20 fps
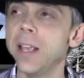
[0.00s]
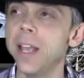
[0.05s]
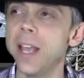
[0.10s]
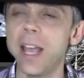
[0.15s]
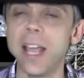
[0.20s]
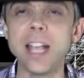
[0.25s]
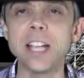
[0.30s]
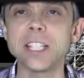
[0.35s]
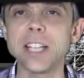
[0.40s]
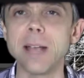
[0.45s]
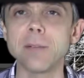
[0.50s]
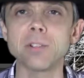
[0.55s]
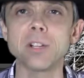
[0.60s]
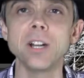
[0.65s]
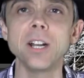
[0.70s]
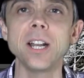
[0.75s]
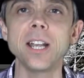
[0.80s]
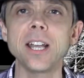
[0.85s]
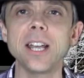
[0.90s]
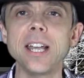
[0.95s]
It's
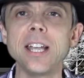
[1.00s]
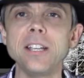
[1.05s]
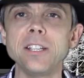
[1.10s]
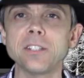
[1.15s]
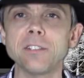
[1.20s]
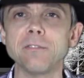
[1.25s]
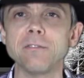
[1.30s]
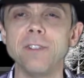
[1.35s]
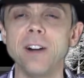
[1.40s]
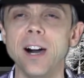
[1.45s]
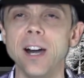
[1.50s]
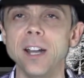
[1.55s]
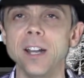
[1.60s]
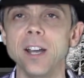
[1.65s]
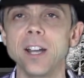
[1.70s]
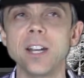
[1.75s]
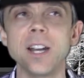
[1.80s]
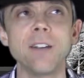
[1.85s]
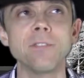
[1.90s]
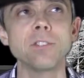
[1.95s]
absolutely heaps of fun.
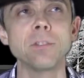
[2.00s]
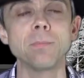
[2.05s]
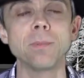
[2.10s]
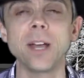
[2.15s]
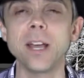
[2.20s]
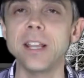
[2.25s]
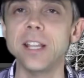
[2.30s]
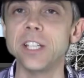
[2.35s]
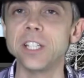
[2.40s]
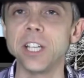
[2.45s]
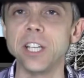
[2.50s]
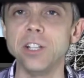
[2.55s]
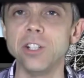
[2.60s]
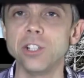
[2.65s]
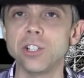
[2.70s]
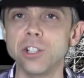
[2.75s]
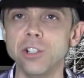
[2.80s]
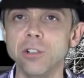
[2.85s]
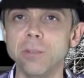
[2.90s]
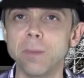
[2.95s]
I'd love to play this in
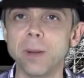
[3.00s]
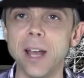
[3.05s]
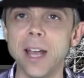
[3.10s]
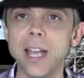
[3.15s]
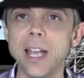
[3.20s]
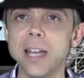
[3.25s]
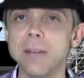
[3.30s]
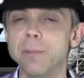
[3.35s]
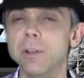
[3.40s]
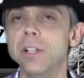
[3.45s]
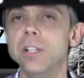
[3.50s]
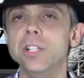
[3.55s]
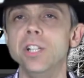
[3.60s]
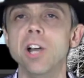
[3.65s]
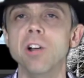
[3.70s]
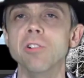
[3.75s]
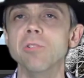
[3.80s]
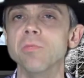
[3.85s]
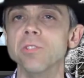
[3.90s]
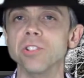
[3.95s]
2-player, but
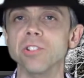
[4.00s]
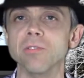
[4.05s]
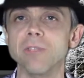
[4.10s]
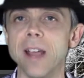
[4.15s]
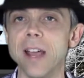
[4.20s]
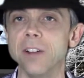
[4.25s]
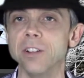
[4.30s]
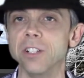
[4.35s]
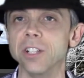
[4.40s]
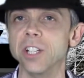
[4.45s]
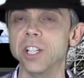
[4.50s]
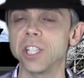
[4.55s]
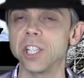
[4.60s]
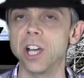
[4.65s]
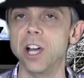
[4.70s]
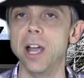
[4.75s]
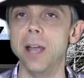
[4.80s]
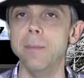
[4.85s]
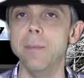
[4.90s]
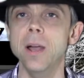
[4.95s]
no one was around at the
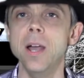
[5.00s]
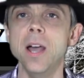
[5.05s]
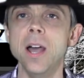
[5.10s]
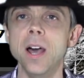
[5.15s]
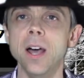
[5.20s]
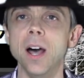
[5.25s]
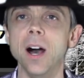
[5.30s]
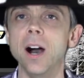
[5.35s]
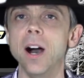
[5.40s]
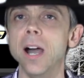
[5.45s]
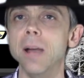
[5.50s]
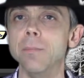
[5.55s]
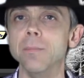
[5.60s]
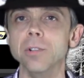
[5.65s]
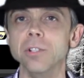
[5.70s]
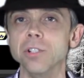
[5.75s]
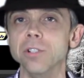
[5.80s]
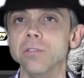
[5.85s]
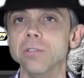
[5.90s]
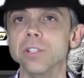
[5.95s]
time I
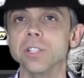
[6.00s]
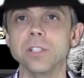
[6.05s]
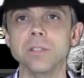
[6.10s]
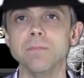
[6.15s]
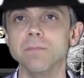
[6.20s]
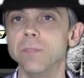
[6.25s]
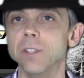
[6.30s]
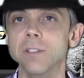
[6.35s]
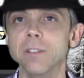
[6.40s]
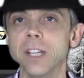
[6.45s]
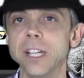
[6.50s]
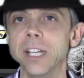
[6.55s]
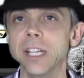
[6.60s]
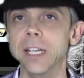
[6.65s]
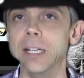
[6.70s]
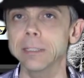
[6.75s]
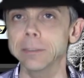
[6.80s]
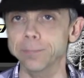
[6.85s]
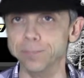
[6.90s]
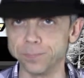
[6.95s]
produced the
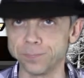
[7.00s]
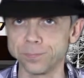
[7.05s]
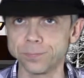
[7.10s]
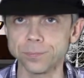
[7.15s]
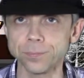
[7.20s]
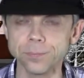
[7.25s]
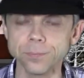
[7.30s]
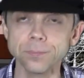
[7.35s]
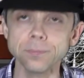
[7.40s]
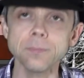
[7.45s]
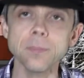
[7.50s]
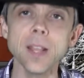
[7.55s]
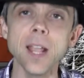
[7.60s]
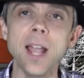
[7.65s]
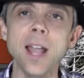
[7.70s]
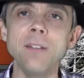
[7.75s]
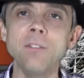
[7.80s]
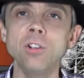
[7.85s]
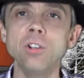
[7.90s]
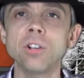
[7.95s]
video.
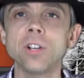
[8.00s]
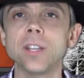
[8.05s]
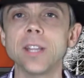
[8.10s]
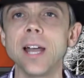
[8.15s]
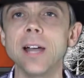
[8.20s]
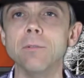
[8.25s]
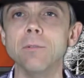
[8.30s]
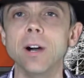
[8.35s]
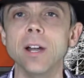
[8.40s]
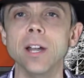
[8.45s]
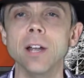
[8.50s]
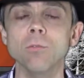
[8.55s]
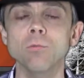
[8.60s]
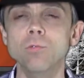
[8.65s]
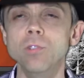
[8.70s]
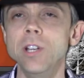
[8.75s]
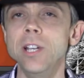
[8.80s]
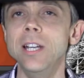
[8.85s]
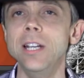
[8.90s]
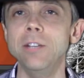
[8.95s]
Have a look at that one. I
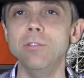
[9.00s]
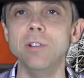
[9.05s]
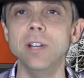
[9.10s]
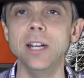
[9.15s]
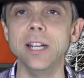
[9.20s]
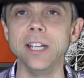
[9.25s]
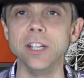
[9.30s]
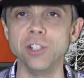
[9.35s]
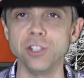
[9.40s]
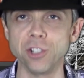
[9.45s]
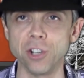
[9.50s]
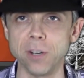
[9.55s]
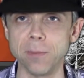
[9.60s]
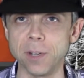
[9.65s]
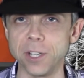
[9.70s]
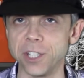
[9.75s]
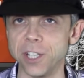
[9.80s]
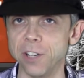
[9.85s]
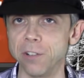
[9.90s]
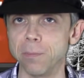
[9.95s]
really enjoyed
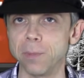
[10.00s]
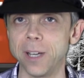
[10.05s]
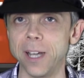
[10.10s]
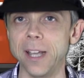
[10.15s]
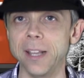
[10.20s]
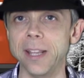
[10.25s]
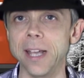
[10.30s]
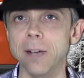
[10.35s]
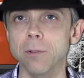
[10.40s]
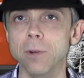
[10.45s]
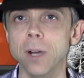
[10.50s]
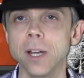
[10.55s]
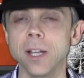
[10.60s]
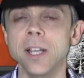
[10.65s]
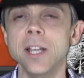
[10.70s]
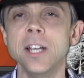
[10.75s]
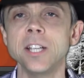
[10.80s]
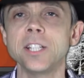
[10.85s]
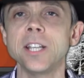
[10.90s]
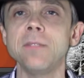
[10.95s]
myself playing that one.
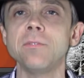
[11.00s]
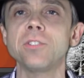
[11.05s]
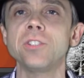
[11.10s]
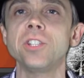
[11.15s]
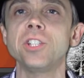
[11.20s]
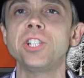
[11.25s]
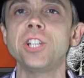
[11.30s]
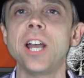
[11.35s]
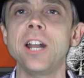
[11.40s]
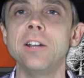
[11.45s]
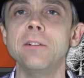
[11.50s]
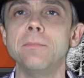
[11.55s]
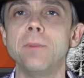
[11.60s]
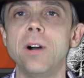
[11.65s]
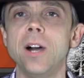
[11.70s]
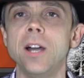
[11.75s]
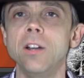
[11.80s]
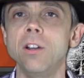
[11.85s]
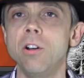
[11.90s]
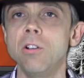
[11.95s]
Sent to the channel
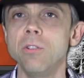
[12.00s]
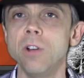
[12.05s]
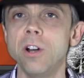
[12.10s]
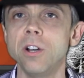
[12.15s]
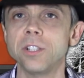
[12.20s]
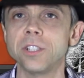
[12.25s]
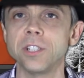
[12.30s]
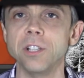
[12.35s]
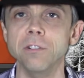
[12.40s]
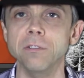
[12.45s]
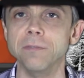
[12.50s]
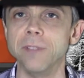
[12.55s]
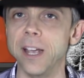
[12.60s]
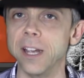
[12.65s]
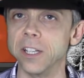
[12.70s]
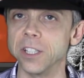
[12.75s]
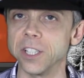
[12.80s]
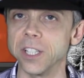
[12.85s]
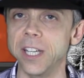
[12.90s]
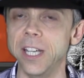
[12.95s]
by Longrod, so
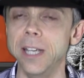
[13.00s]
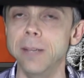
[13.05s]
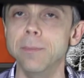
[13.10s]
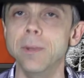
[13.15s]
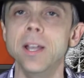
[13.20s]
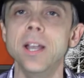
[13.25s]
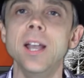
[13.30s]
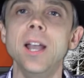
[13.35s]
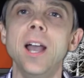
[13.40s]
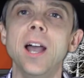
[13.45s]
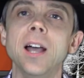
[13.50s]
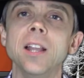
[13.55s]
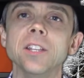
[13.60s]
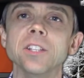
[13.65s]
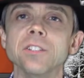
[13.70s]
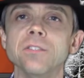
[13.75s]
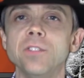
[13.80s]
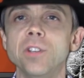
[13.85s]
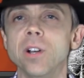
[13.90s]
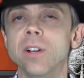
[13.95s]
thanks to him. And
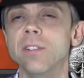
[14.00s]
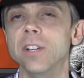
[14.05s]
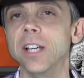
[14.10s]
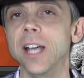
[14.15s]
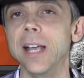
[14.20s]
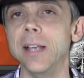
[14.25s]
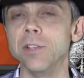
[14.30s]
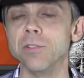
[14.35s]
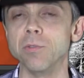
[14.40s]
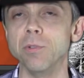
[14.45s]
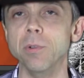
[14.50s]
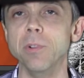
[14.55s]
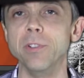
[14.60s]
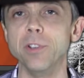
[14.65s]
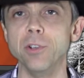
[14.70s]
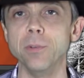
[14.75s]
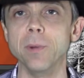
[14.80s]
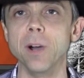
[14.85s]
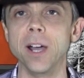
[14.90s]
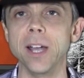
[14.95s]
there's a few other games we'll
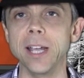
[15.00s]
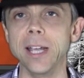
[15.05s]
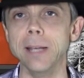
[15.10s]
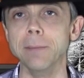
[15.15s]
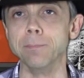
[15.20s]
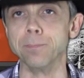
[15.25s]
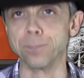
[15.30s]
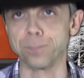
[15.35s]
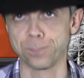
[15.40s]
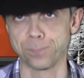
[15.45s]
review by him.